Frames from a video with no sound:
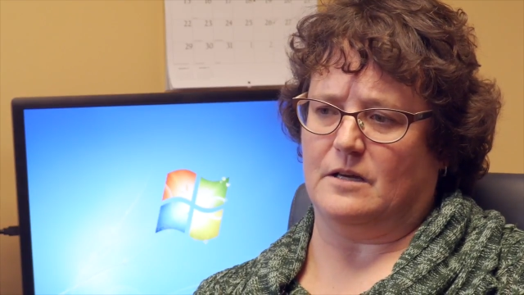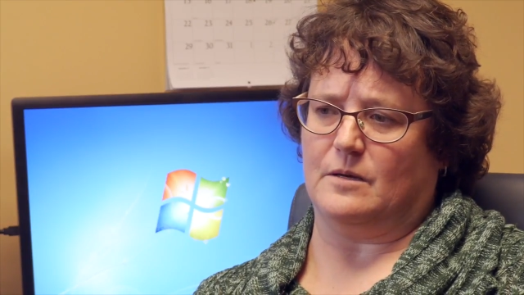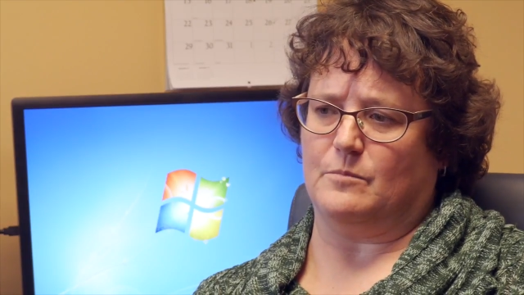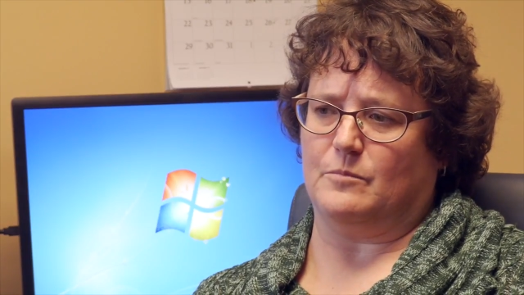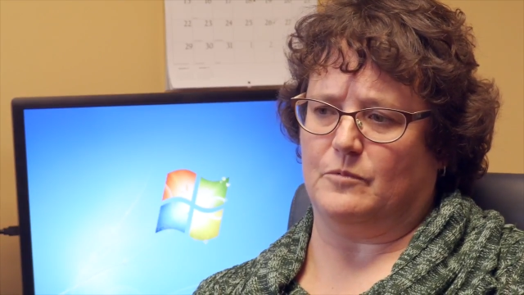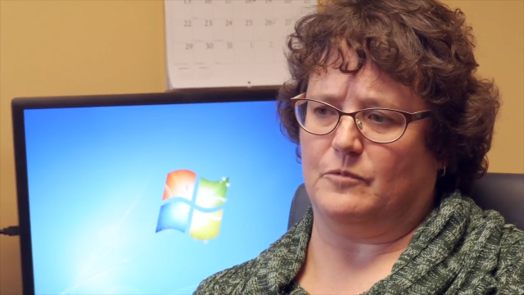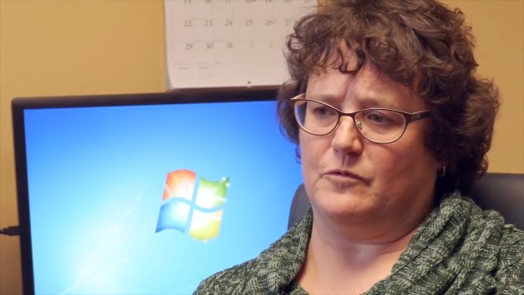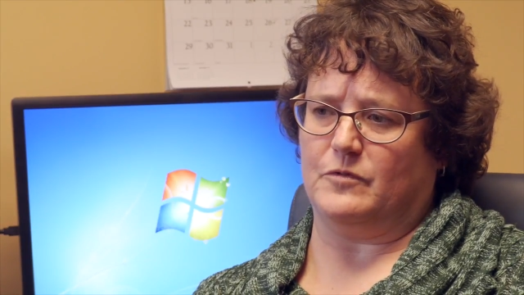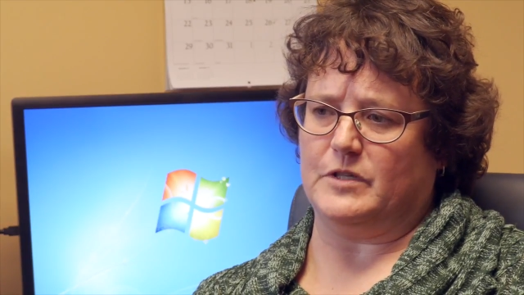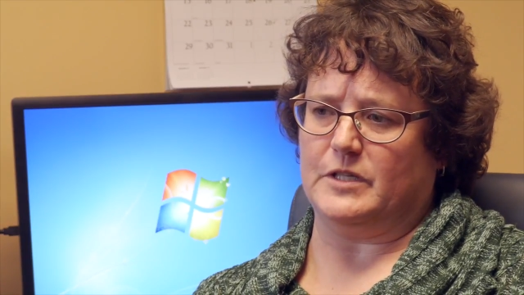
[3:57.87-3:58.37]

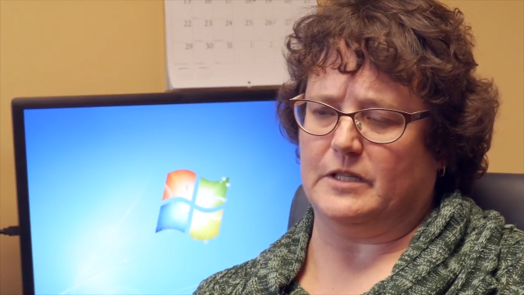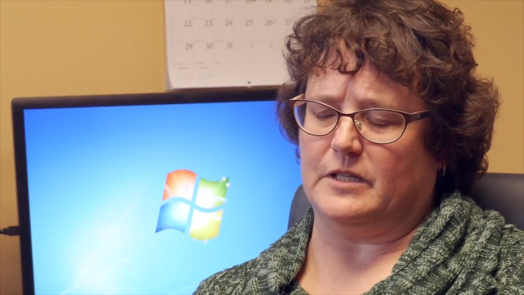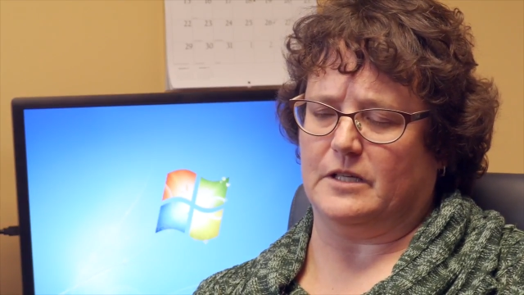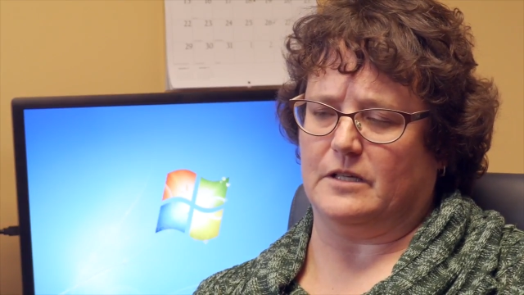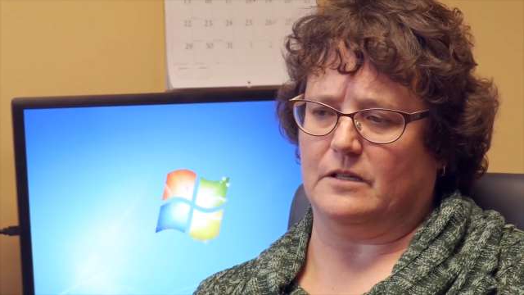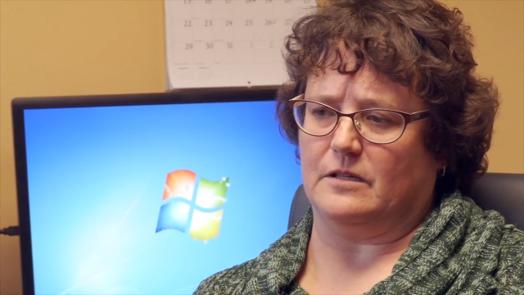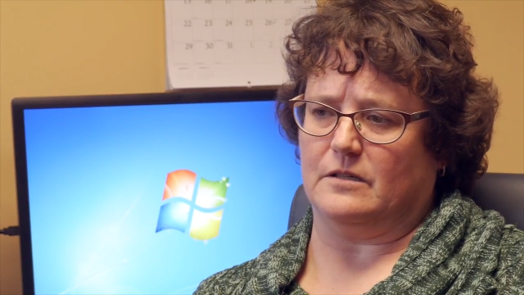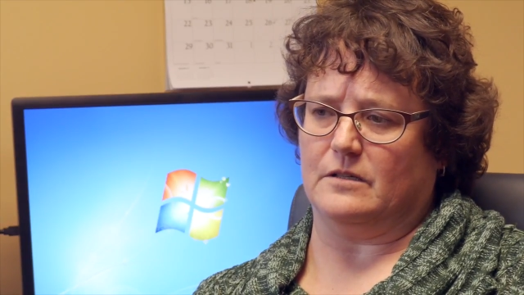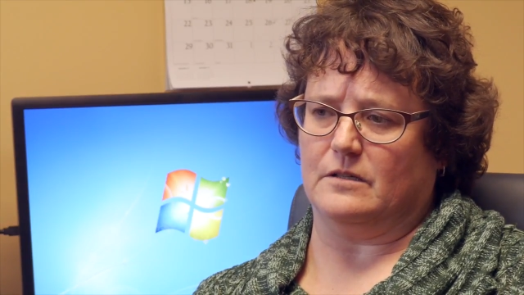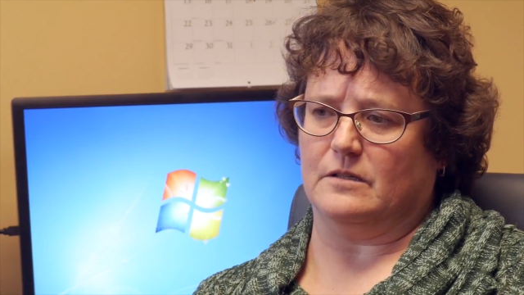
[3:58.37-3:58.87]
up
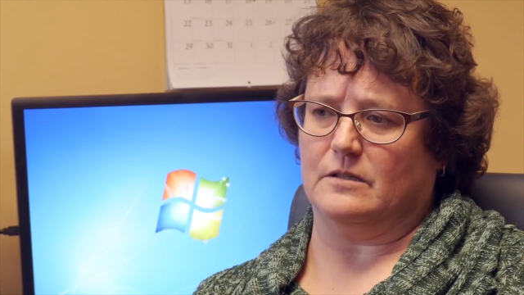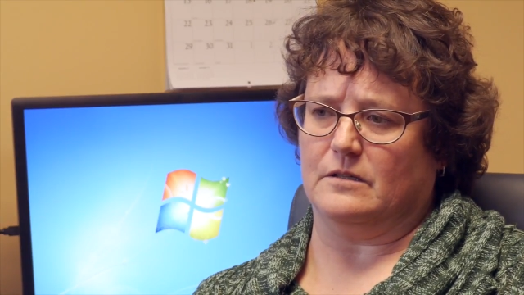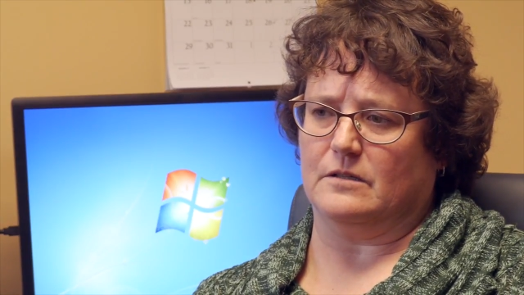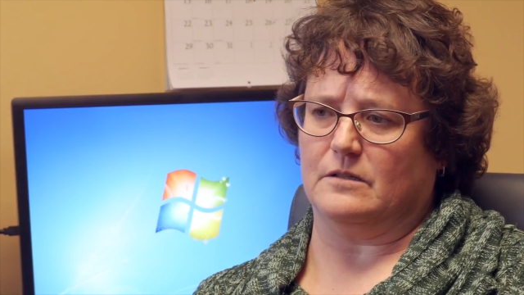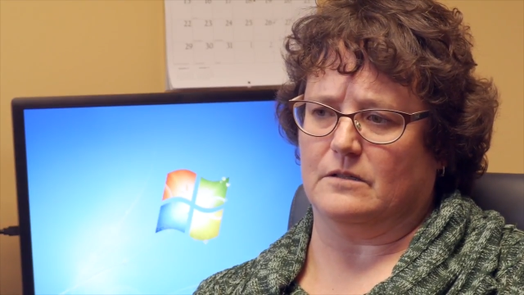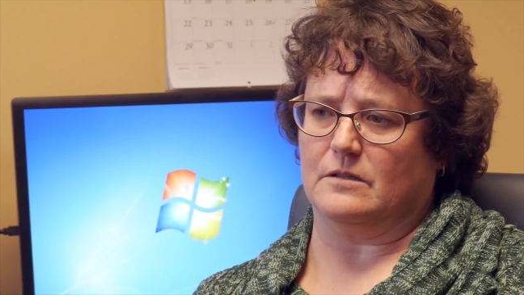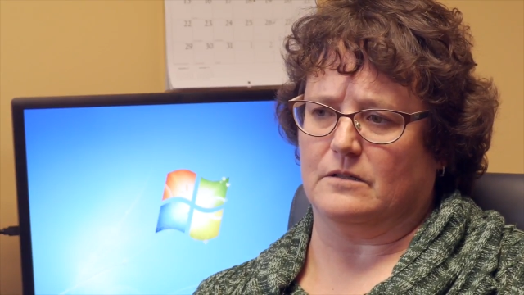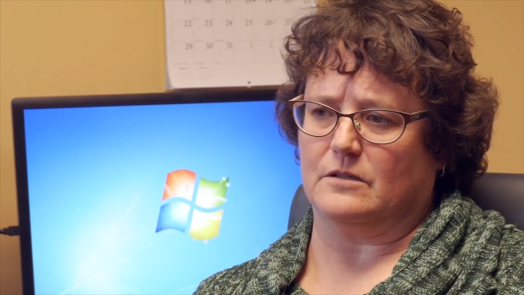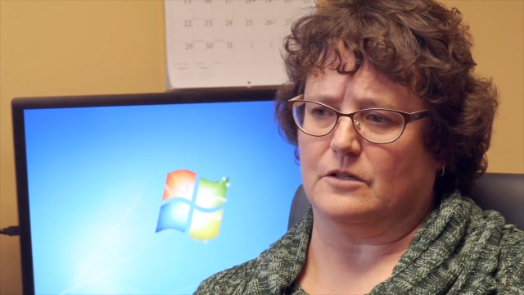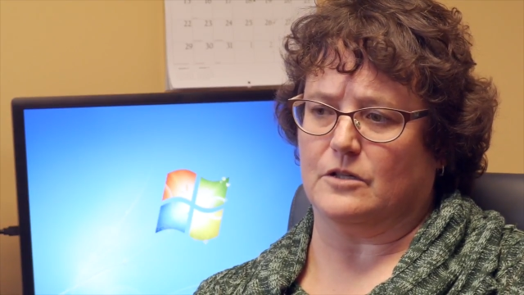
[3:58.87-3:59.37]
feeling
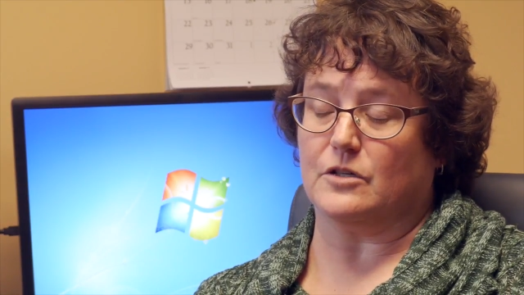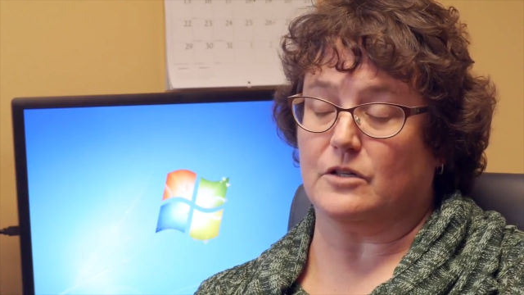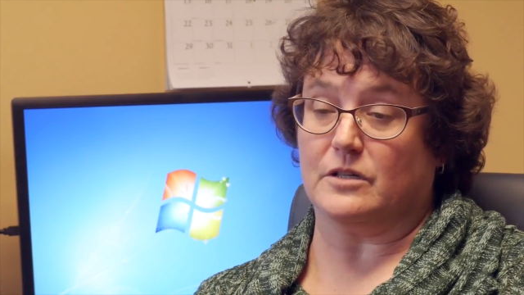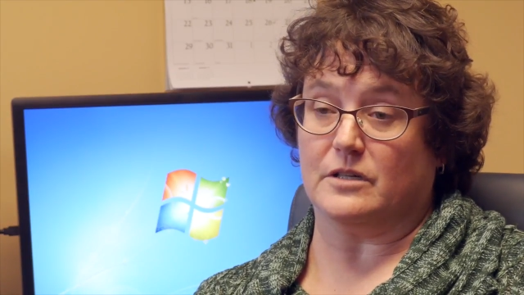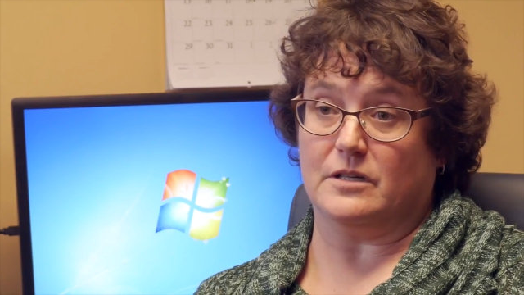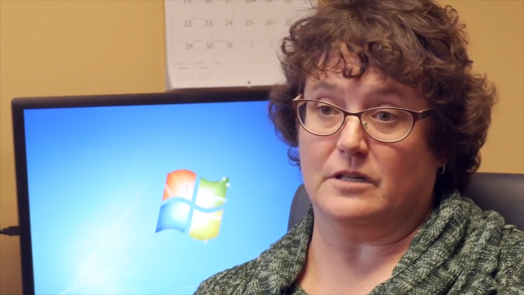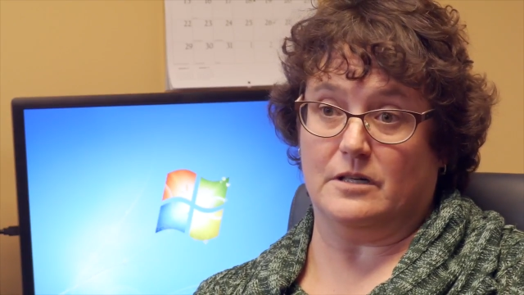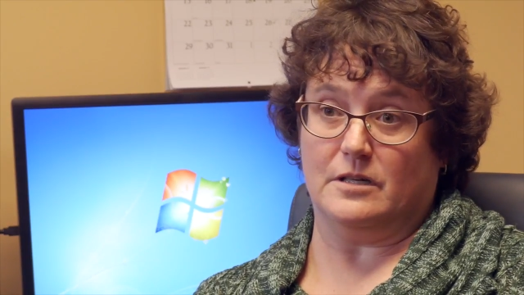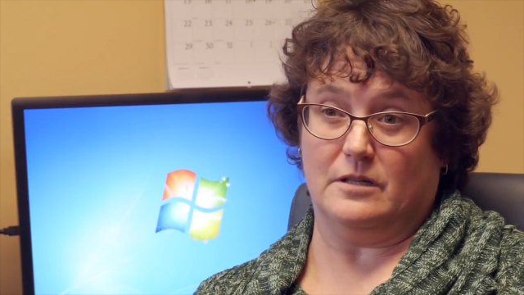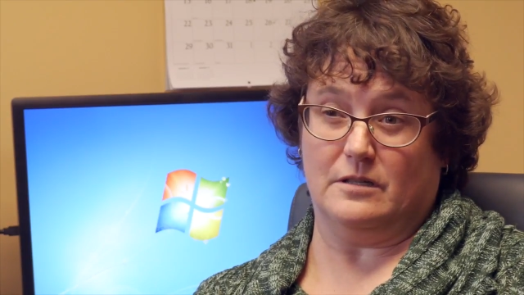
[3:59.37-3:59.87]

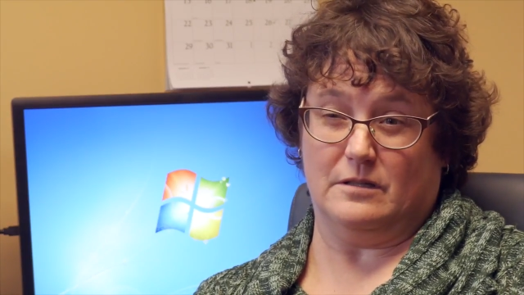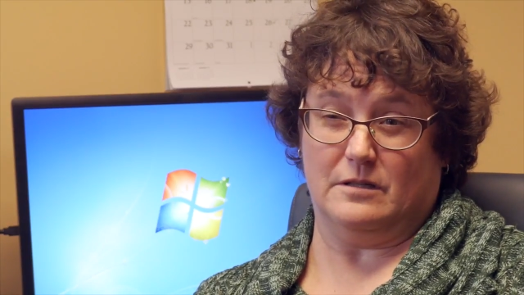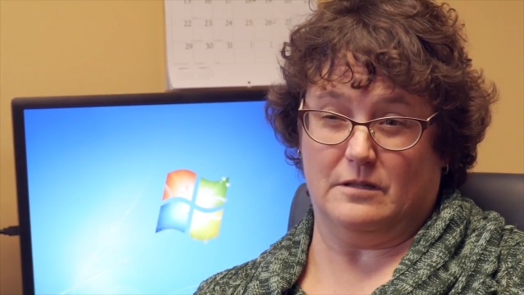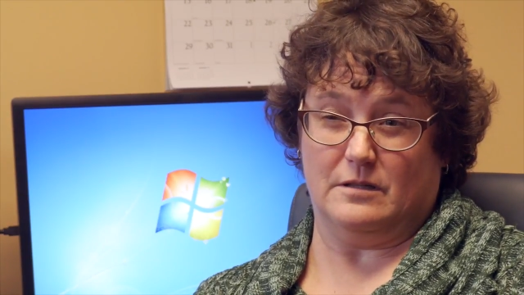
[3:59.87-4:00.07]
heard,